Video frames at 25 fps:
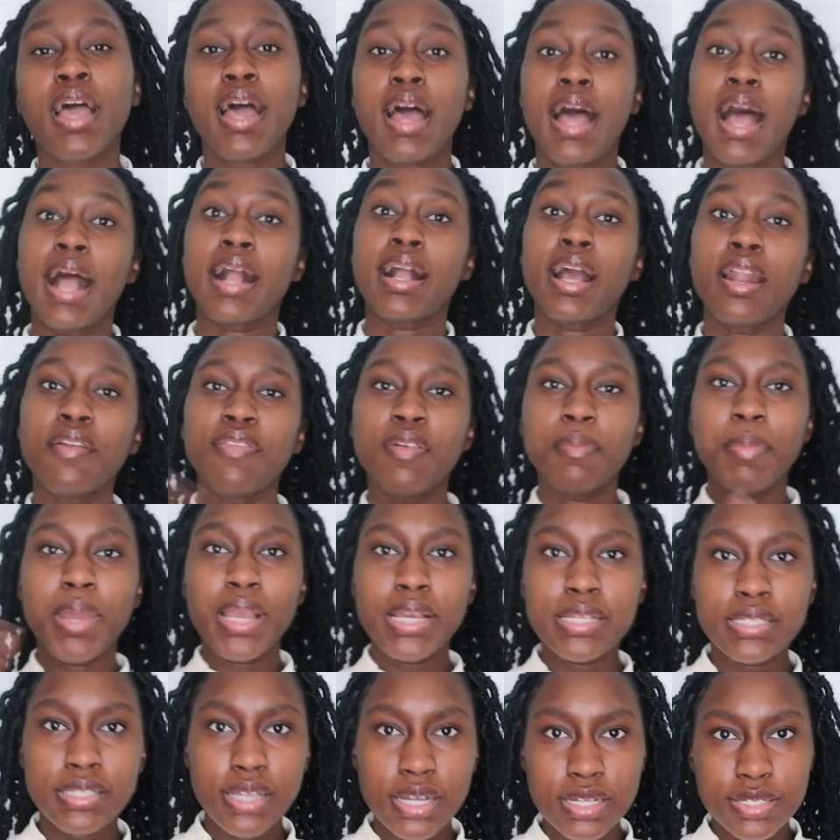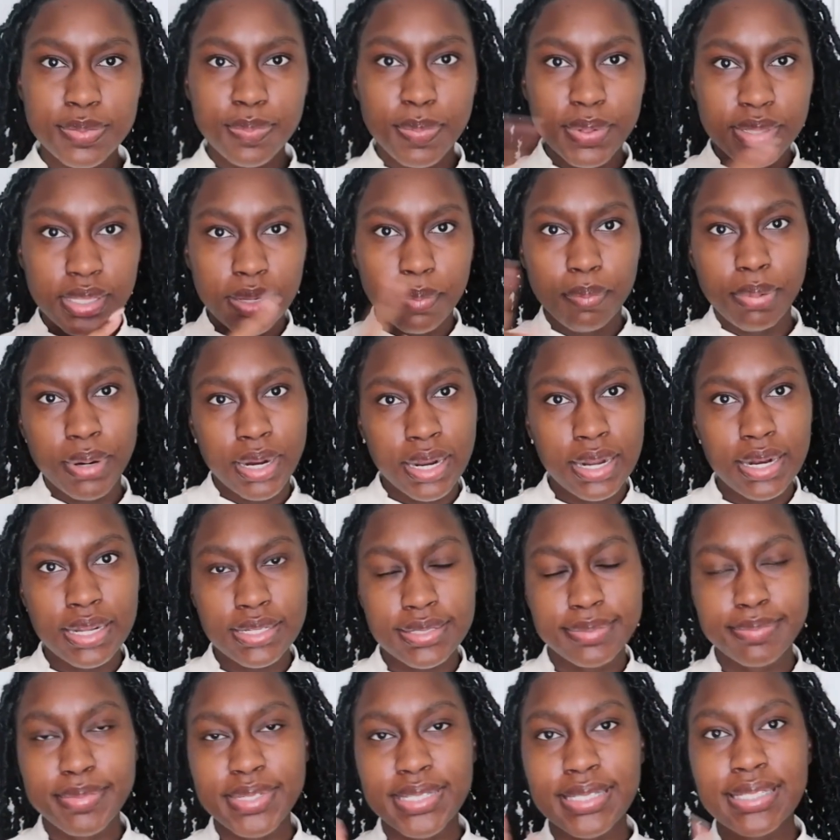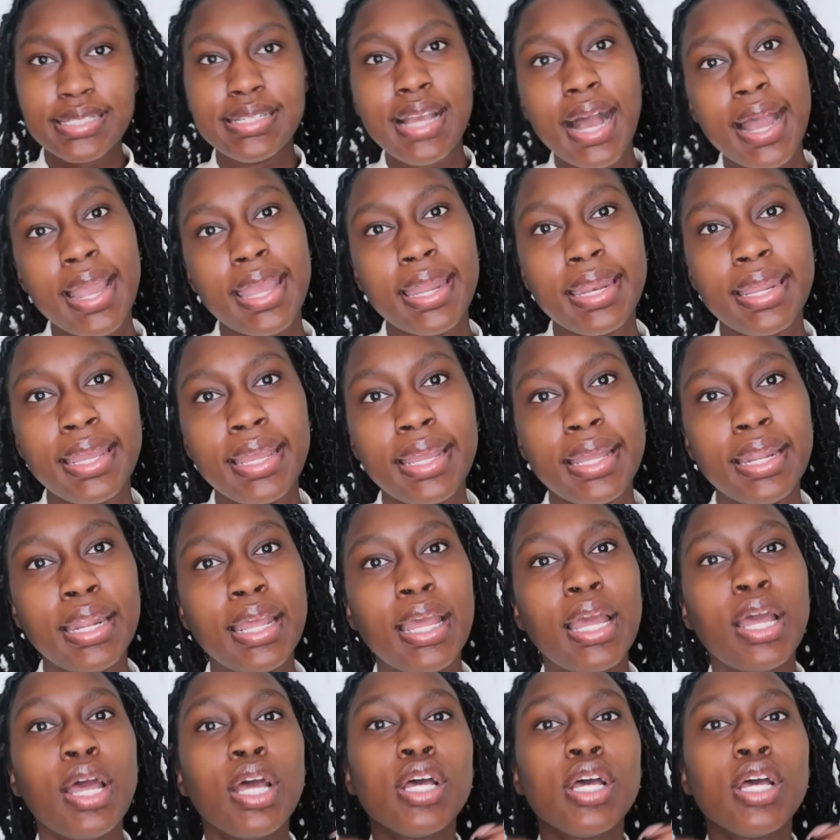I got it from ASOS, but the brand is misguided.